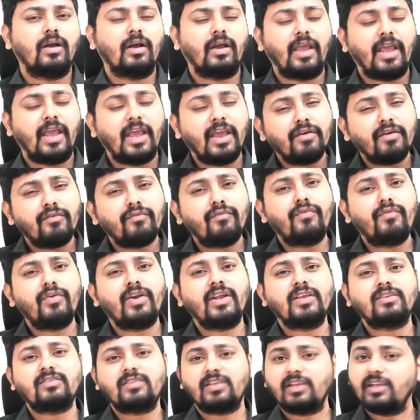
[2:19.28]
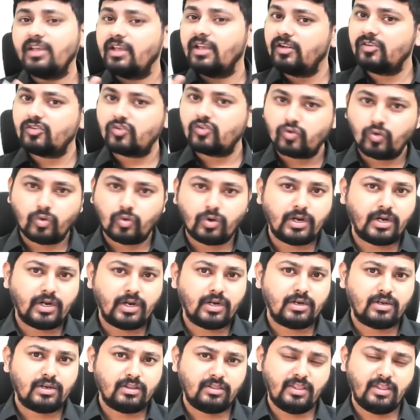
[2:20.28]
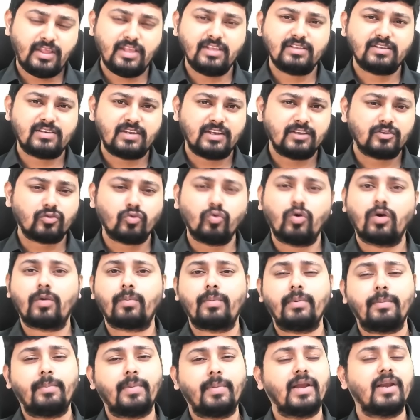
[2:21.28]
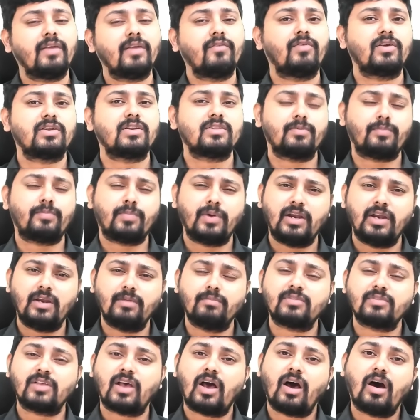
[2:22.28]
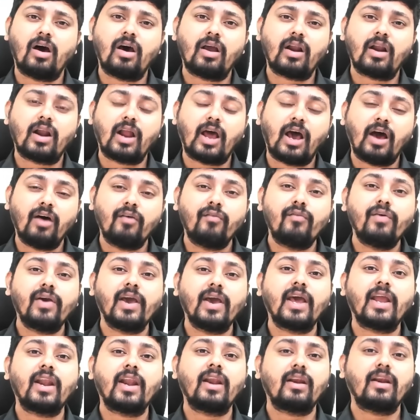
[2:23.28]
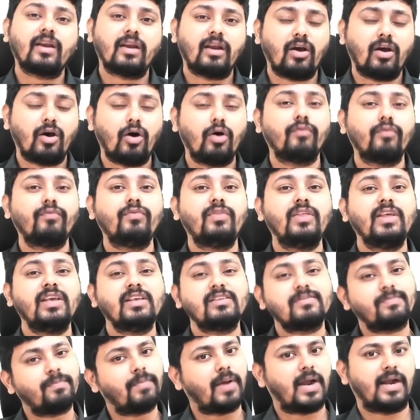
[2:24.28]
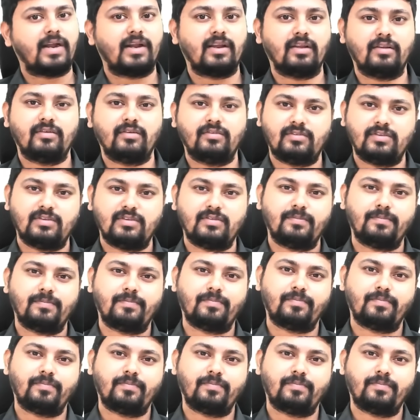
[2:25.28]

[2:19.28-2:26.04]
every single student these days who are preparing for the prelims are aware of these patterns.